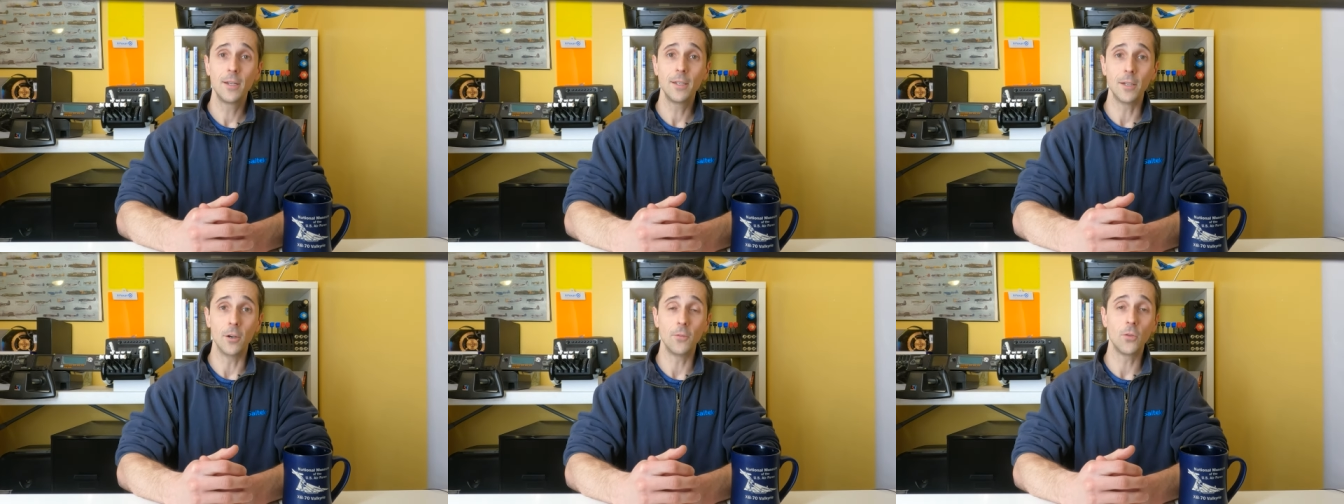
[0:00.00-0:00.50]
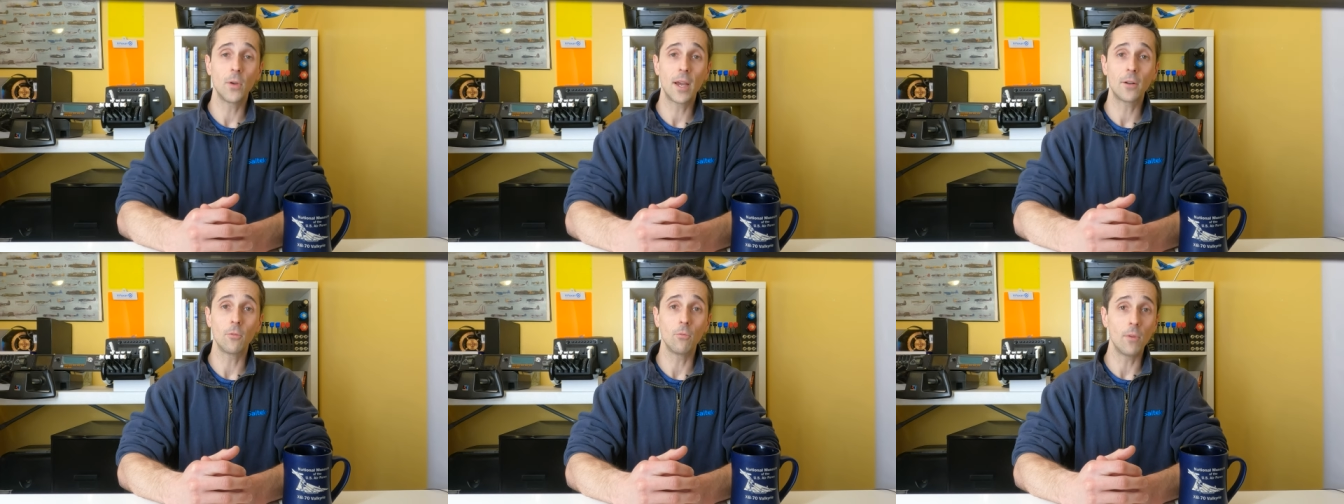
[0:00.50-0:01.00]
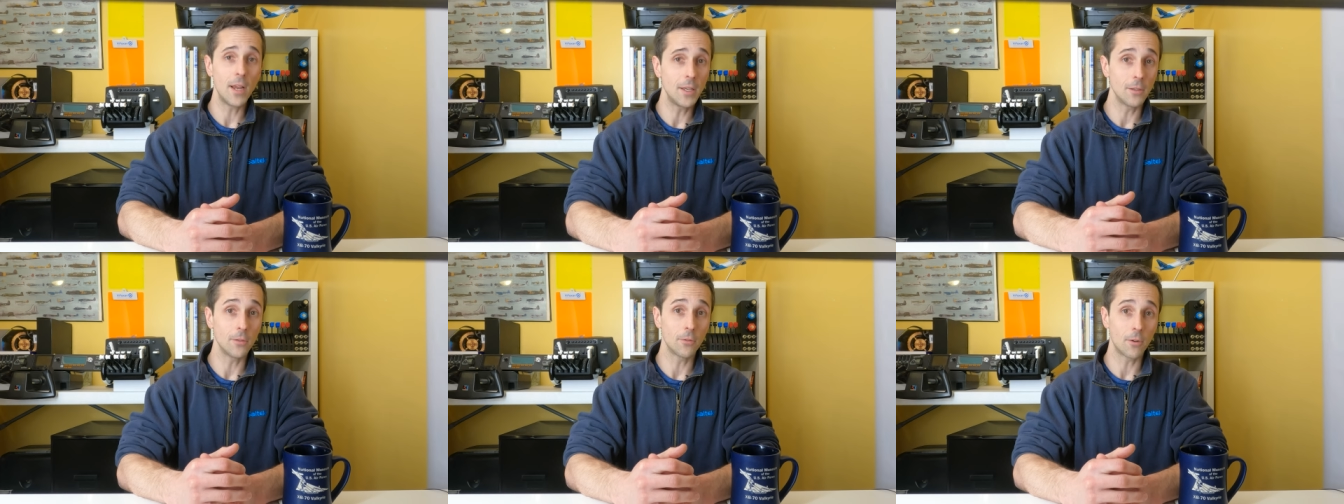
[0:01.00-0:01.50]
You know, if you had a
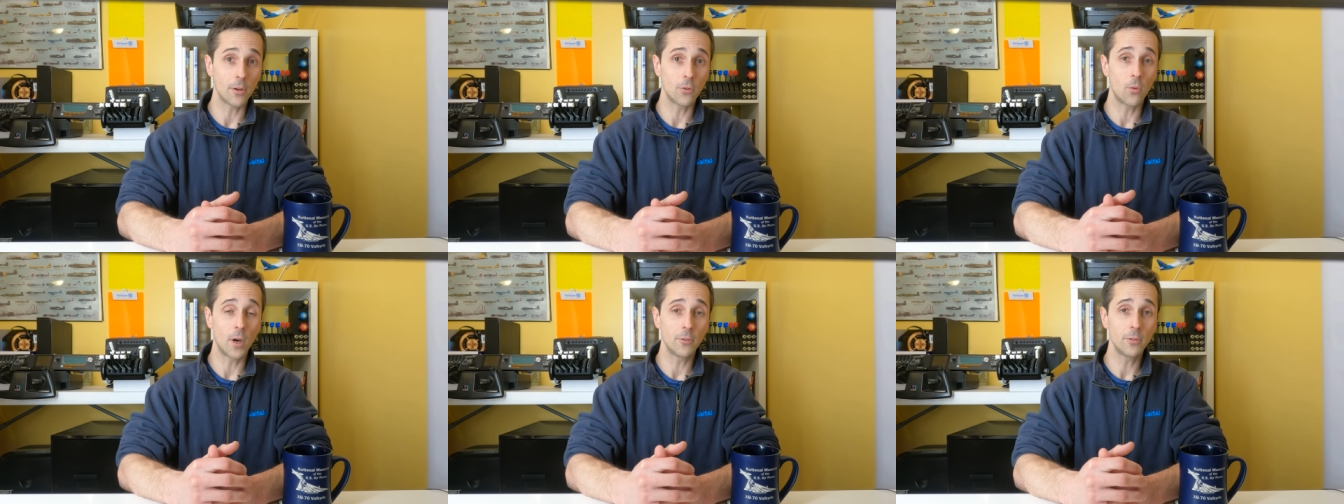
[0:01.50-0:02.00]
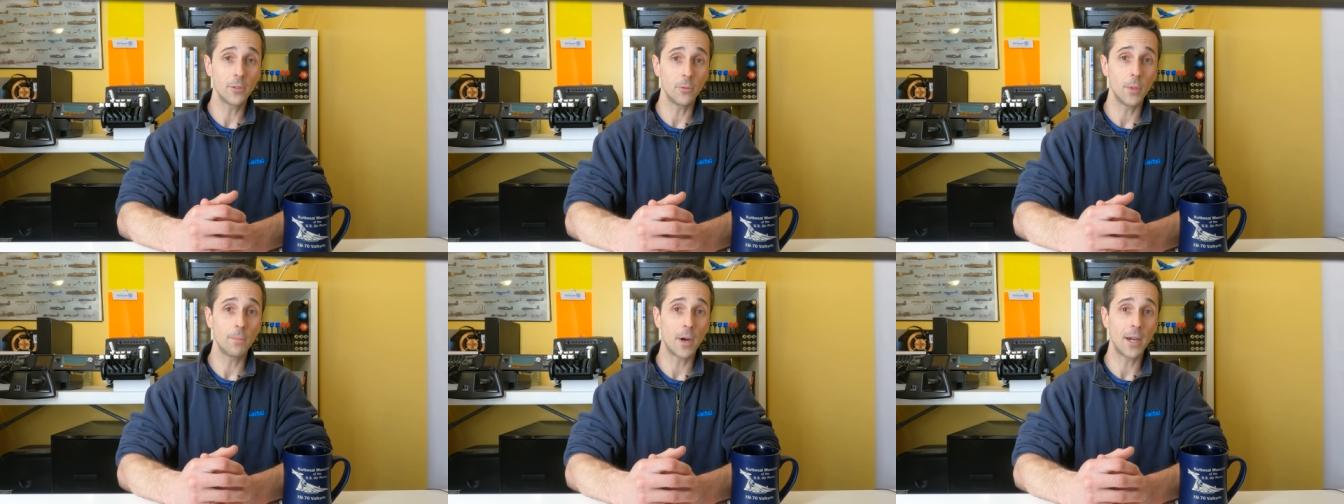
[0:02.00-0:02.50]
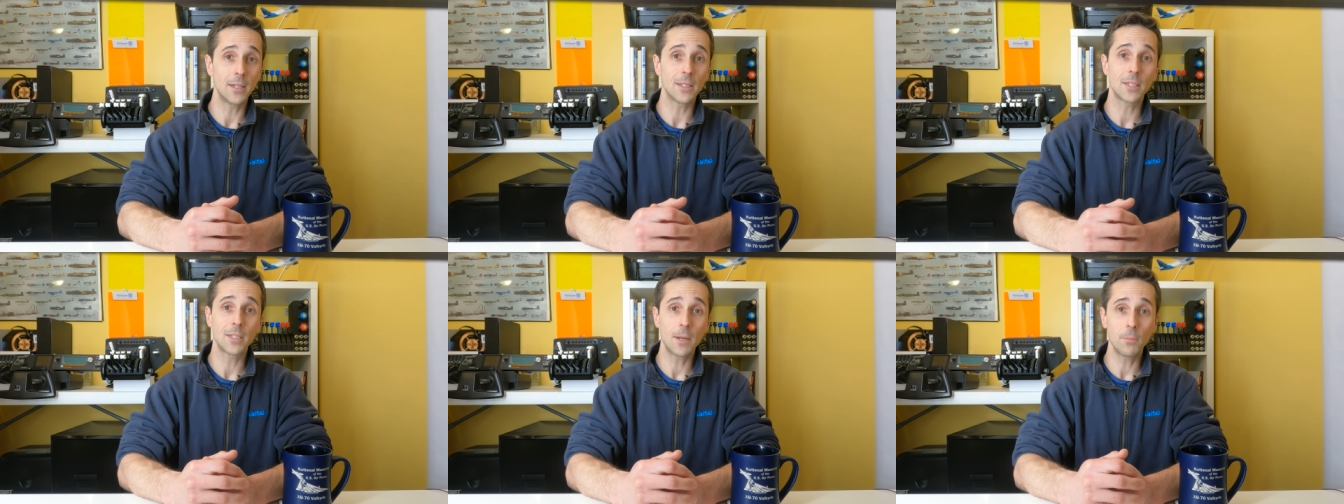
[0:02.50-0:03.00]
regular throttle quadrant, you'd be buying
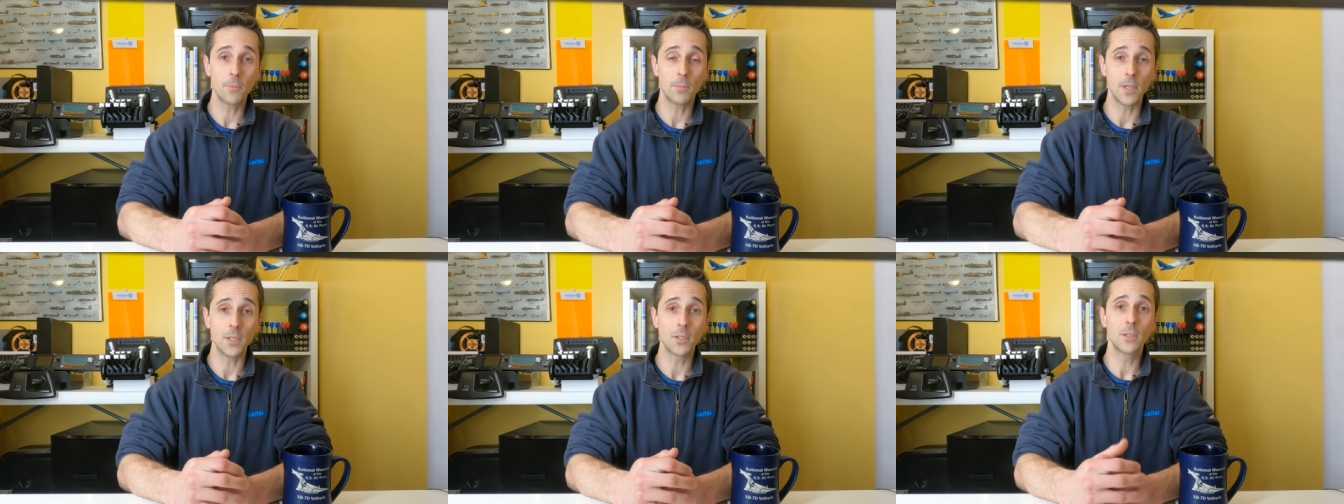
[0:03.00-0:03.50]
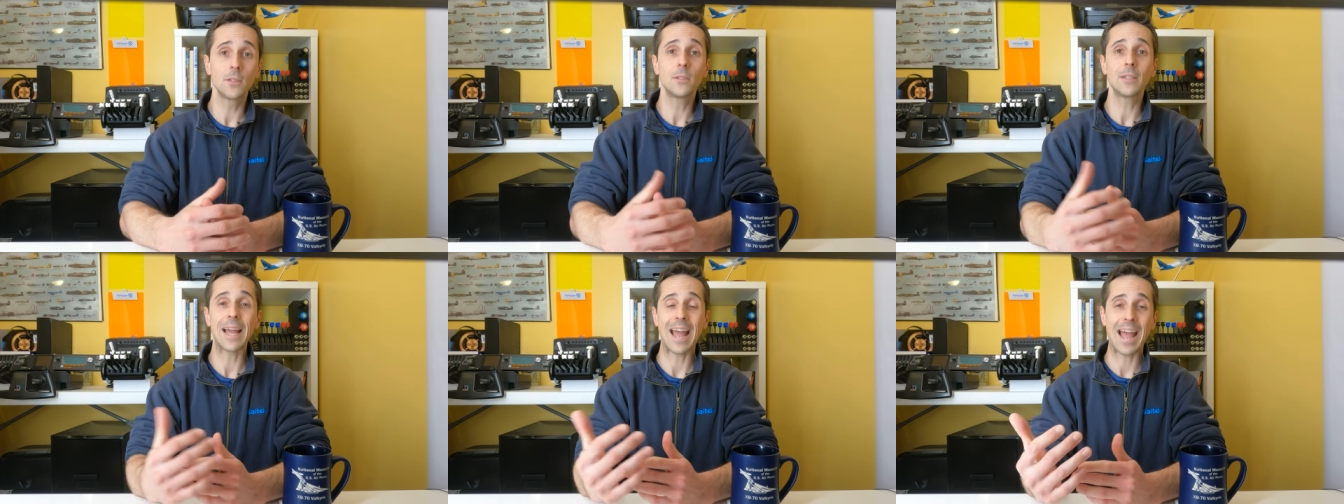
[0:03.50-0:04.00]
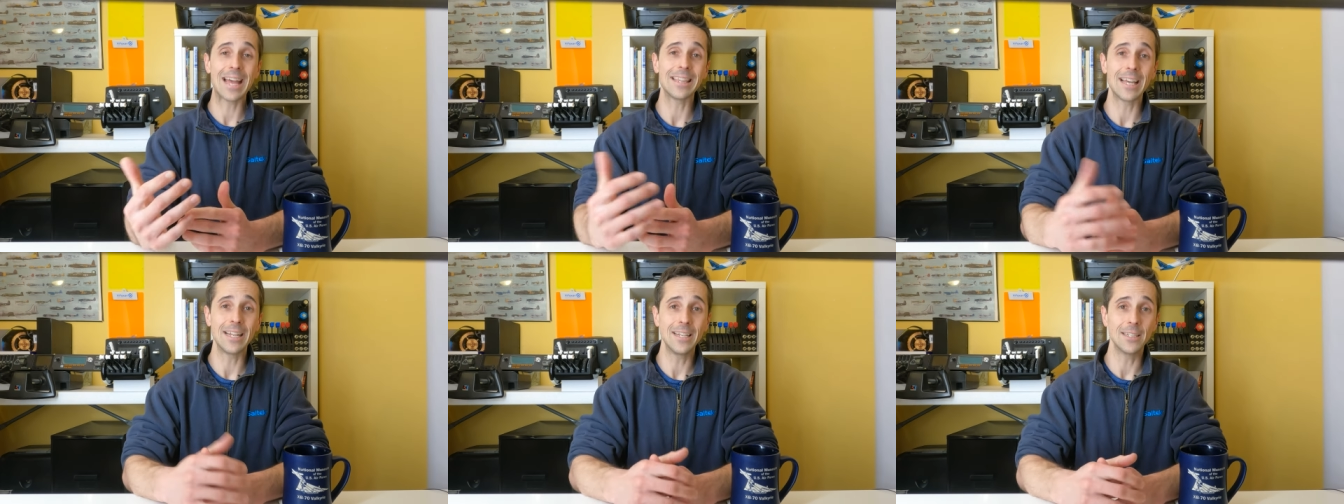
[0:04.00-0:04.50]
a separate piece to
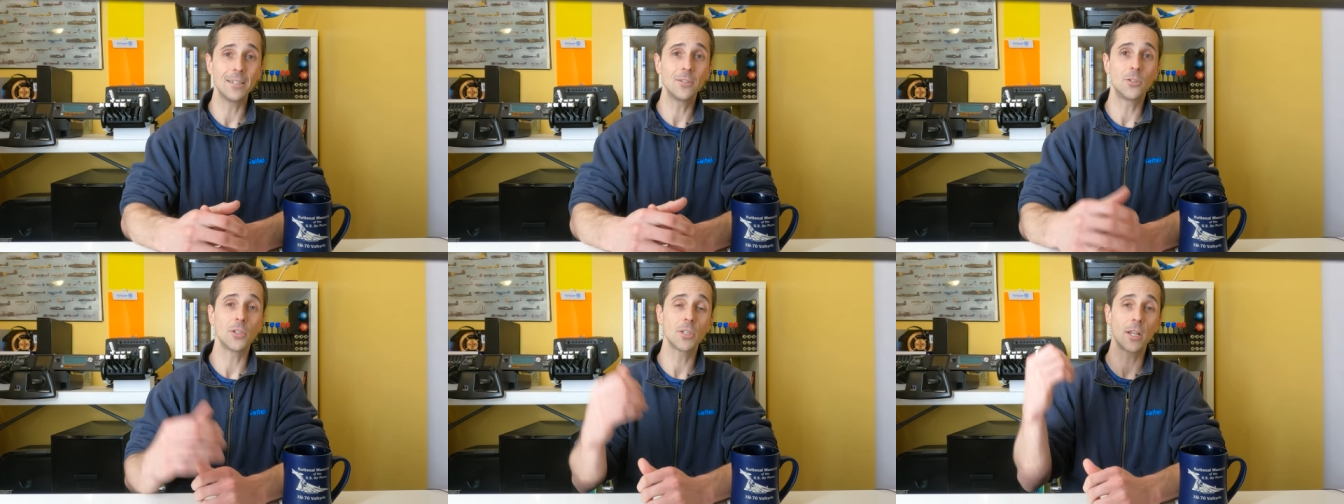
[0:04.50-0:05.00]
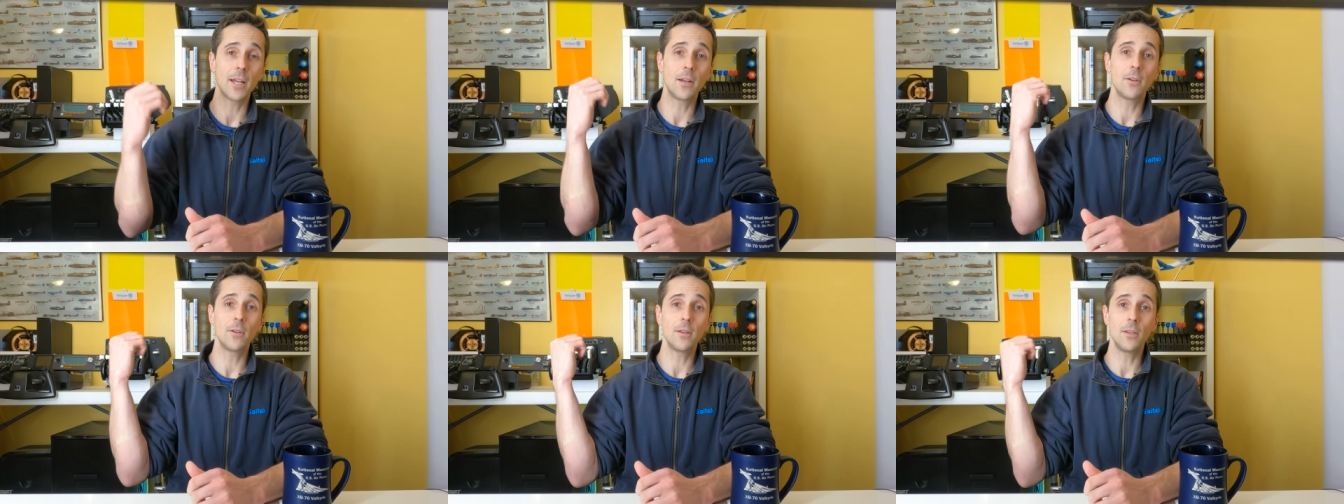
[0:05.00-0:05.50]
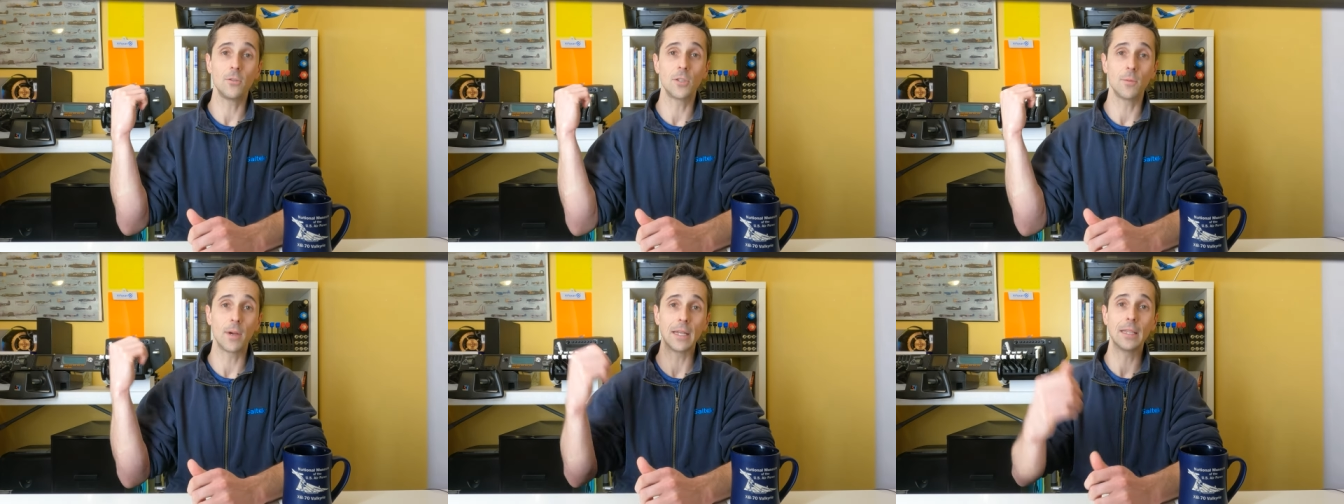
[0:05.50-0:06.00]
add that in, just like you see my